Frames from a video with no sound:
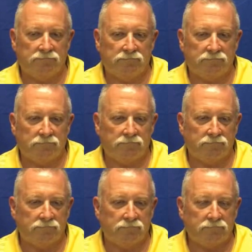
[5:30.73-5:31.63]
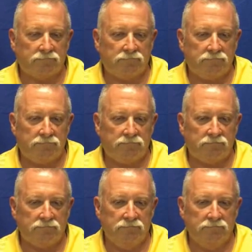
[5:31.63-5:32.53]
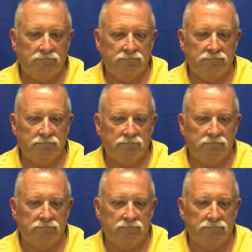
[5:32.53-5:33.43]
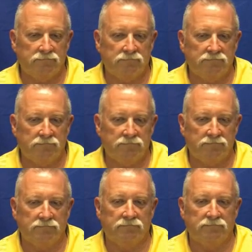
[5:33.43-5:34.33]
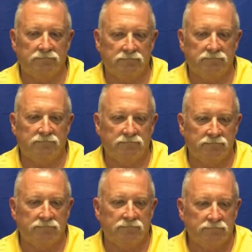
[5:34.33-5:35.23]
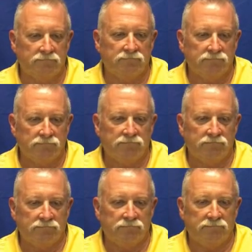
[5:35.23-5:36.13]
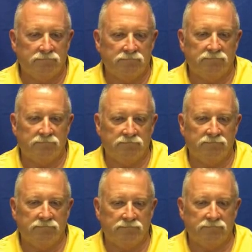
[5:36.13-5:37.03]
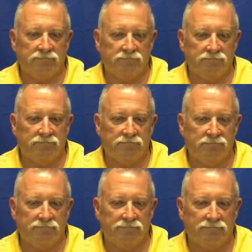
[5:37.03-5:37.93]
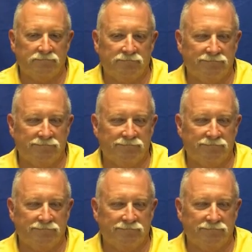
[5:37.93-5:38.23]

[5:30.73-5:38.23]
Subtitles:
This person isn't speaking.